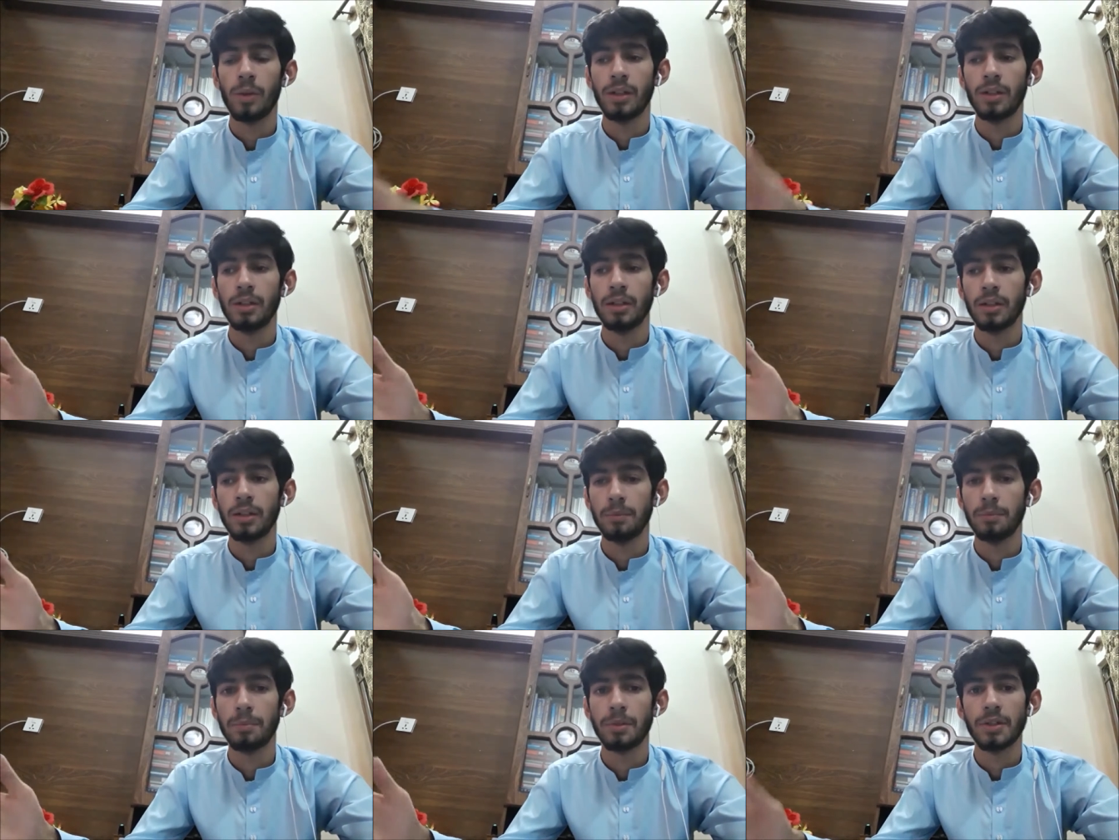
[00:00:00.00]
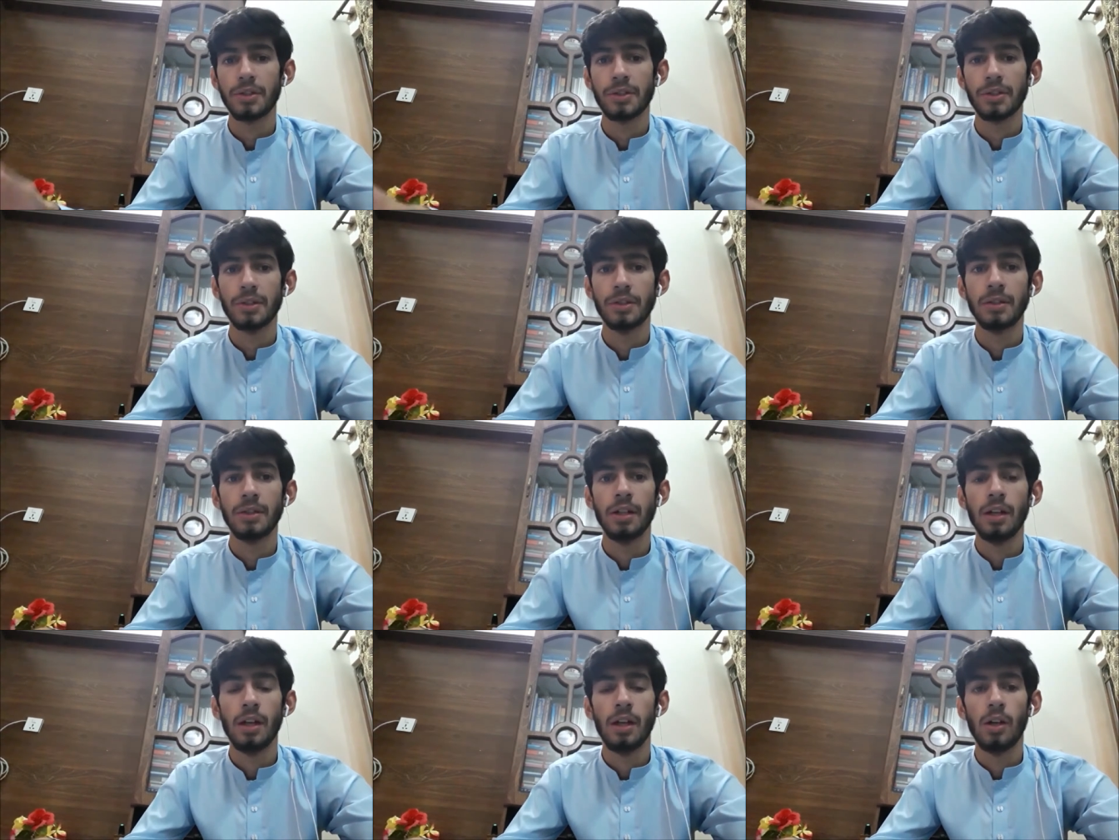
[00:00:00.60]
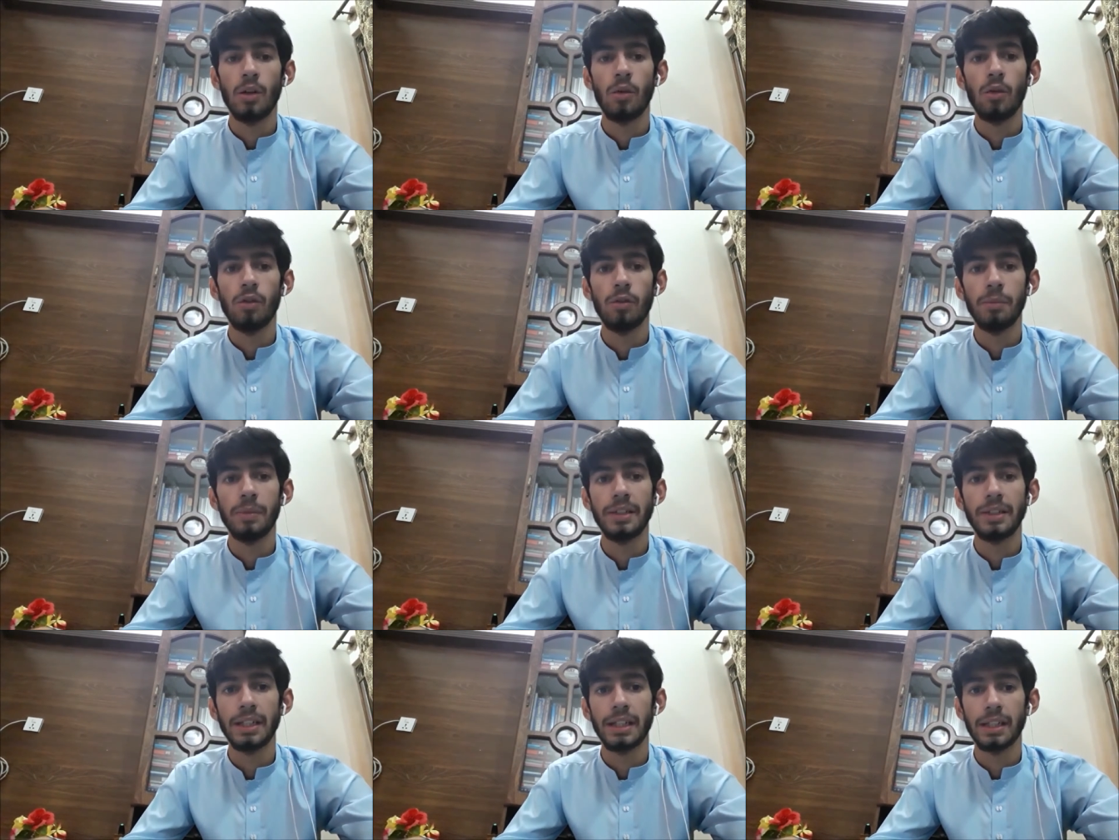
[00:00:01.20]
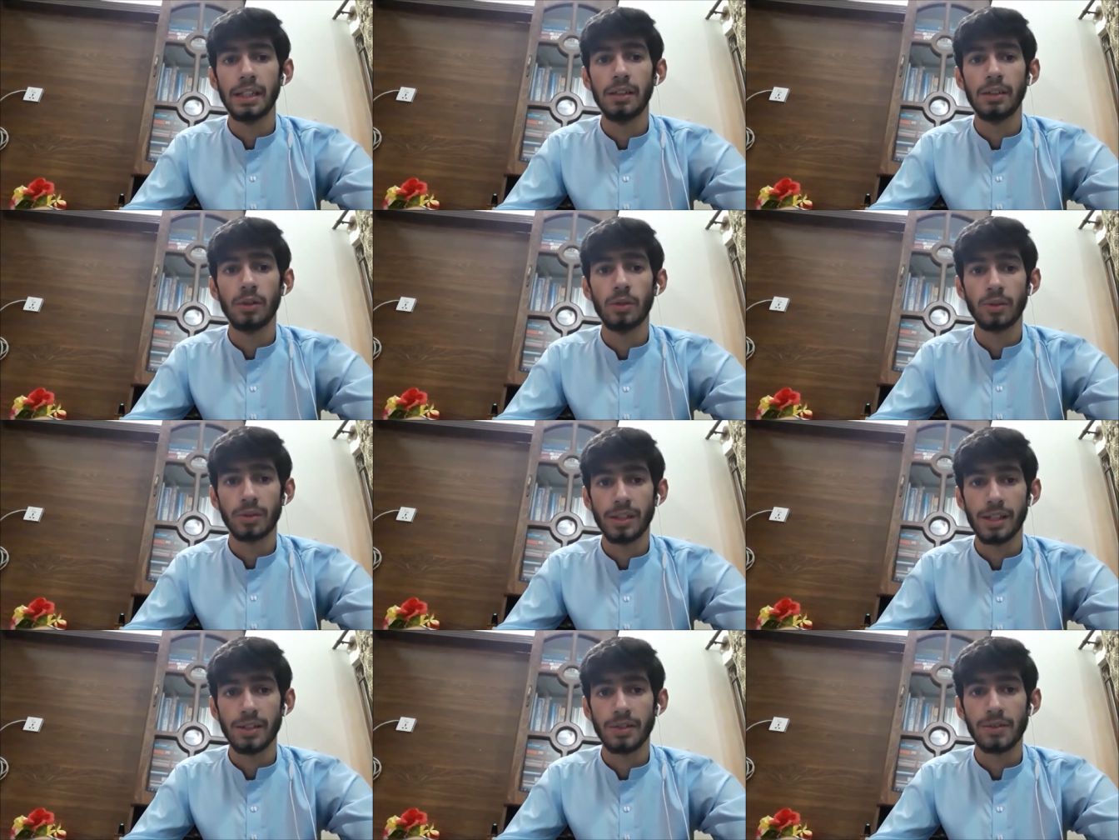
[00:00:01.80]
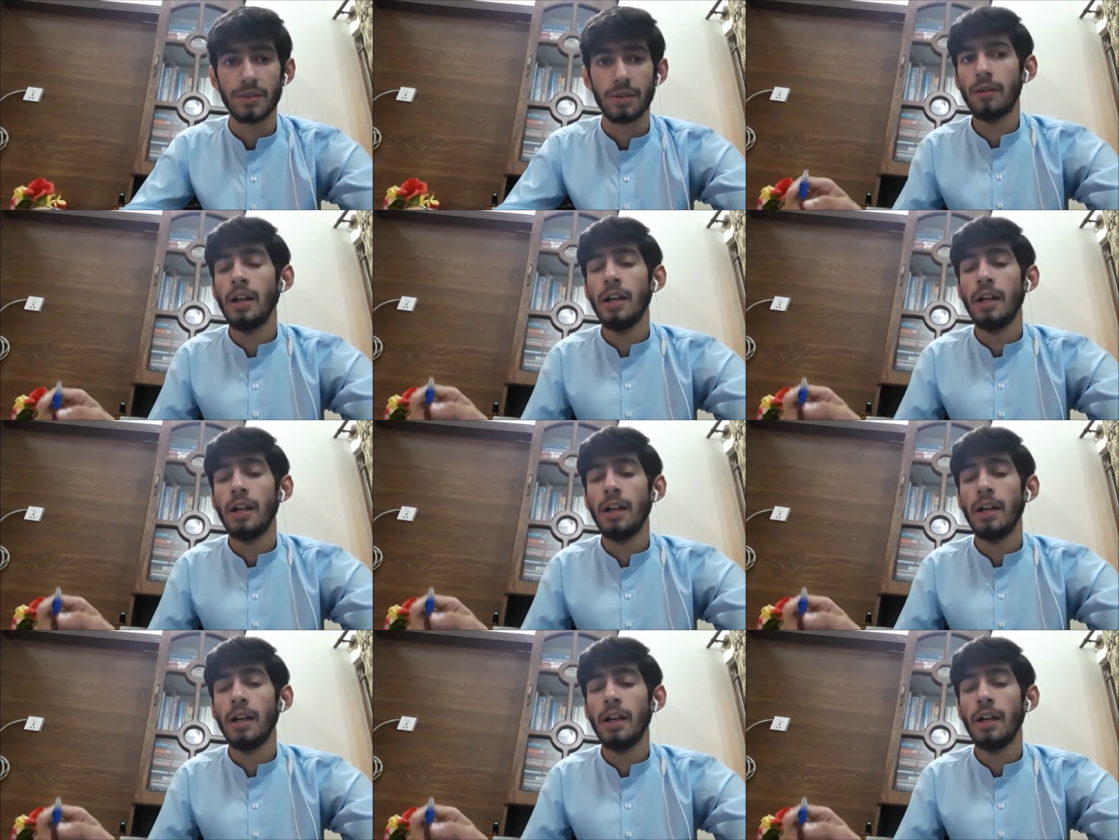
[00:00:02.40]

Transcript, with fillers: with a person will be taking your test.